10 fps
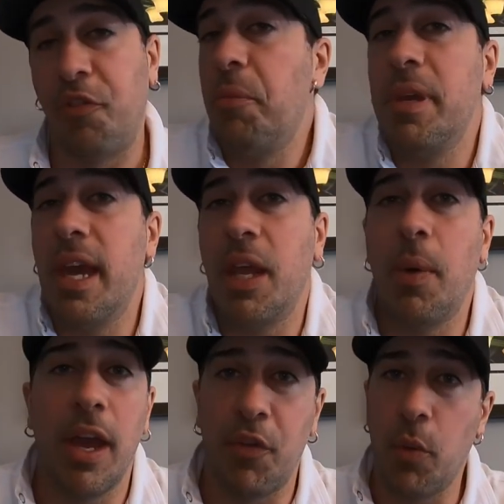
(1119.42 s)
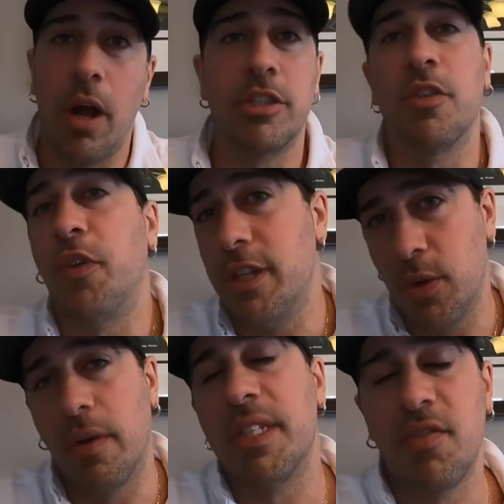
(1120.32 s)
For me anyway, if you're watching the feeds,
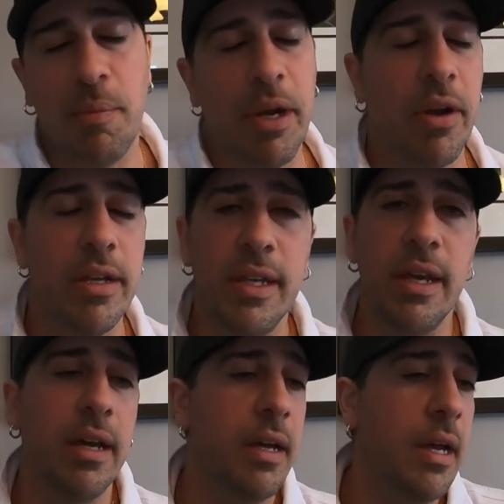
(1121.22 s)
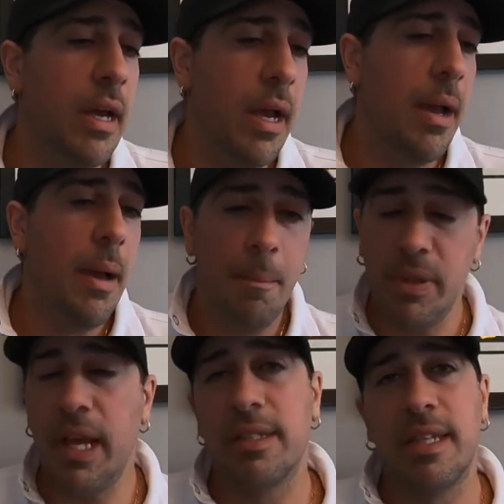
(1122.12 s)
you obviously have a better idea.
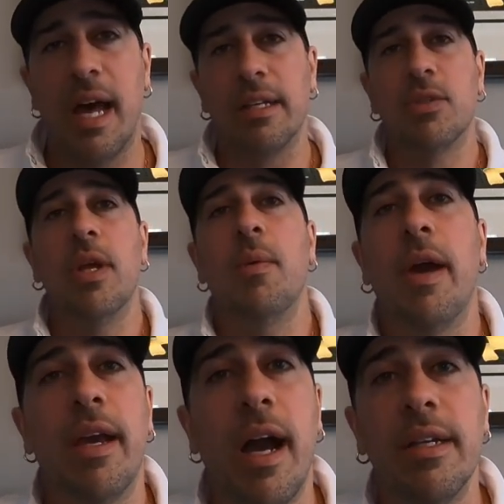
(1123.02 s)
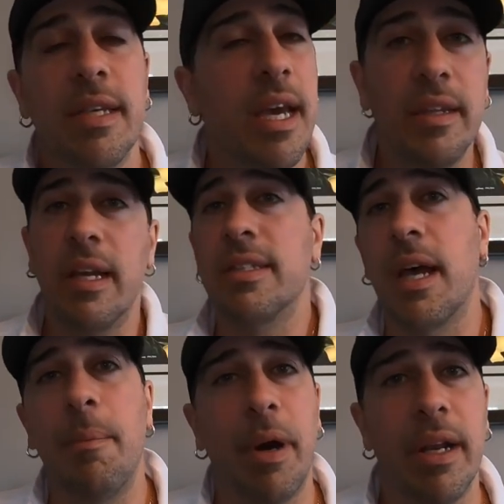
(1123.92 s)
But that's that. So anyway, guys, hit that
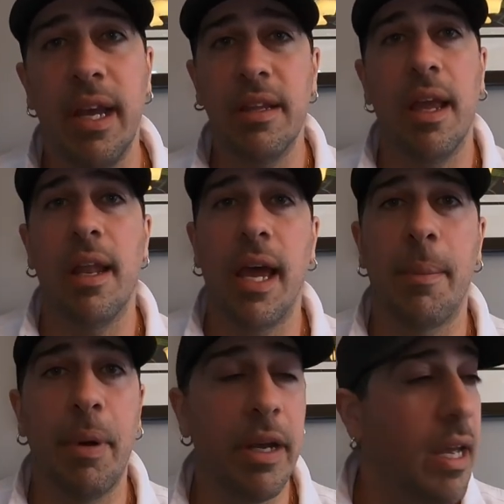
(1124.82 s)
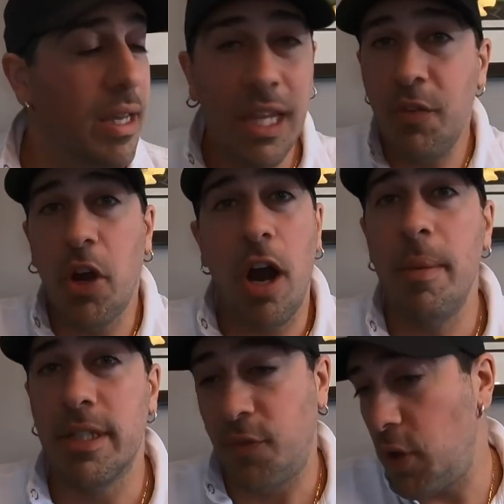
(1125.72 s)
sub button, hit that like button, leave
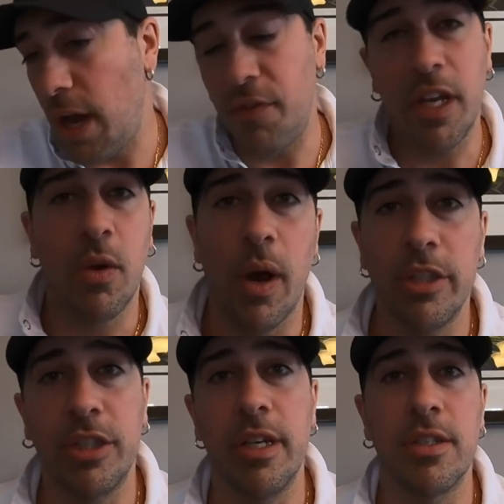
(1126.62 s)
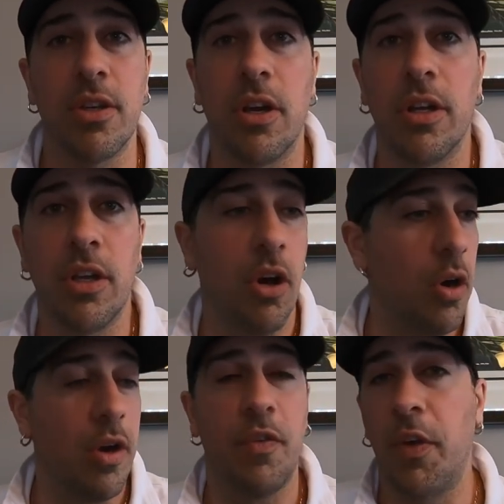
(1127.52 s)
comments. If you have any questions or, you
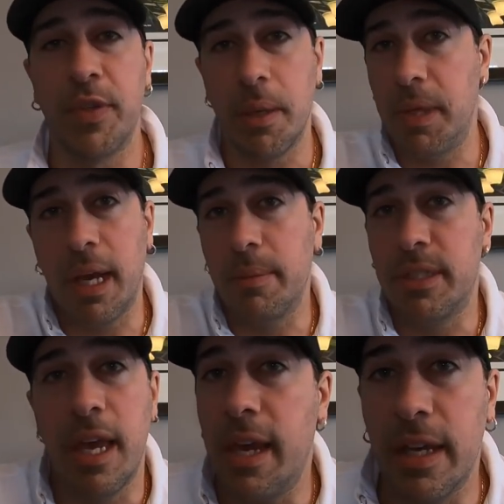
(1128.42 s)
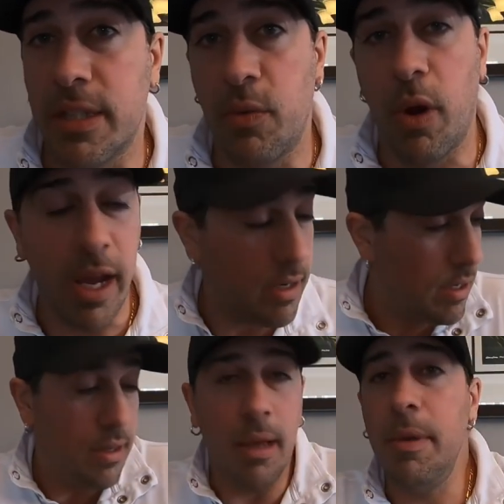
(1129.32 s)
know, if something I'm saying isn't
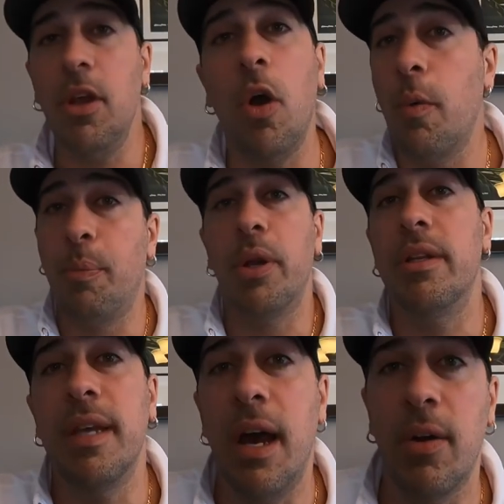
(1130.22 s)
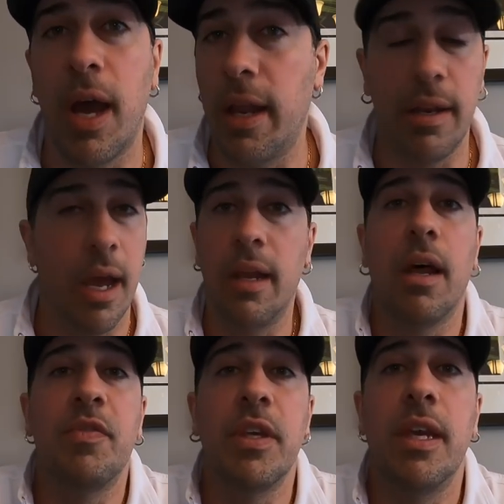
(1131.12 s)
right, let me know, put it down. I'd
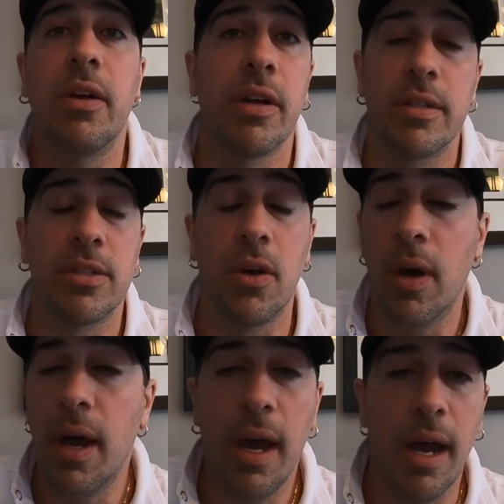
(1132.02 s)
love to hear it. So,